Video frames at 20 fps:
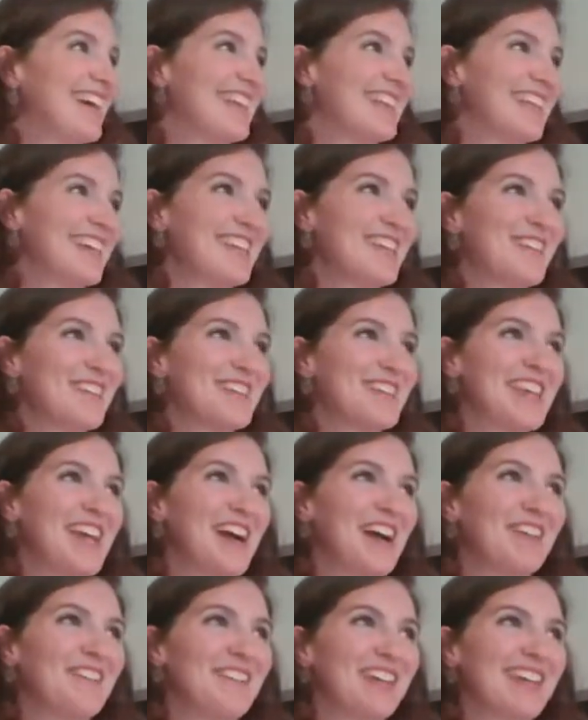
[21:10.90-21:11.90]
Dad, do you want to say
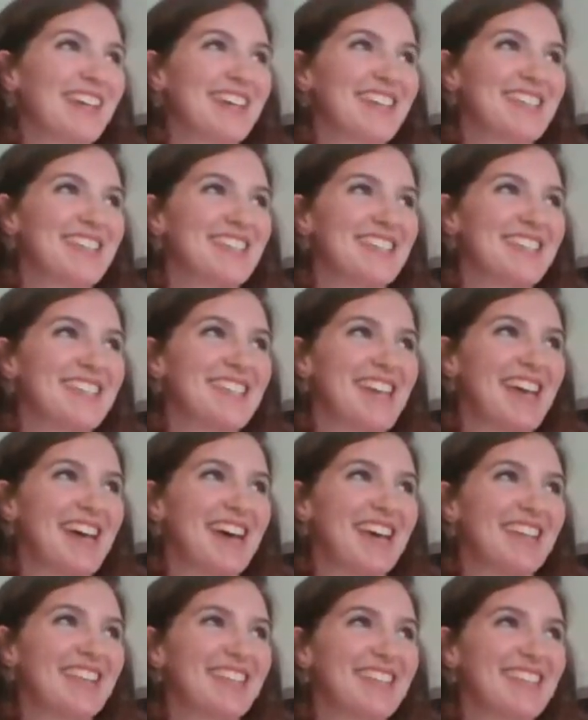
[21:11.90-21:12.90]
hi to my kids at
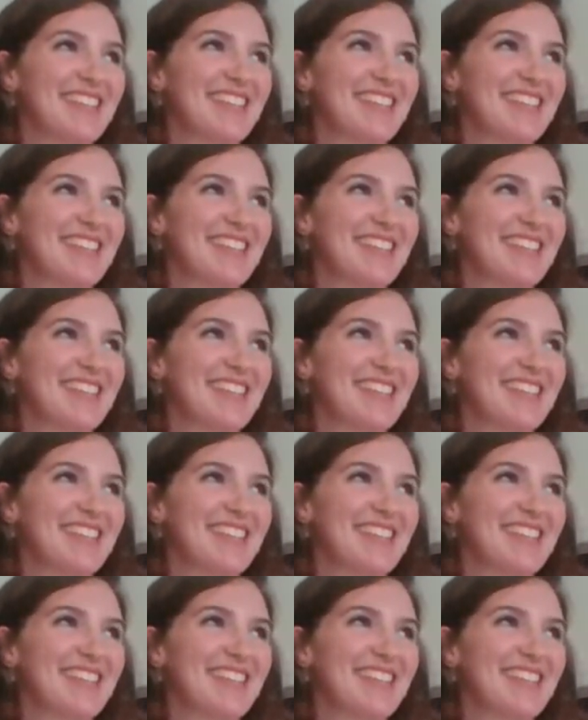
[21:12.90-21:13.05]
DCS?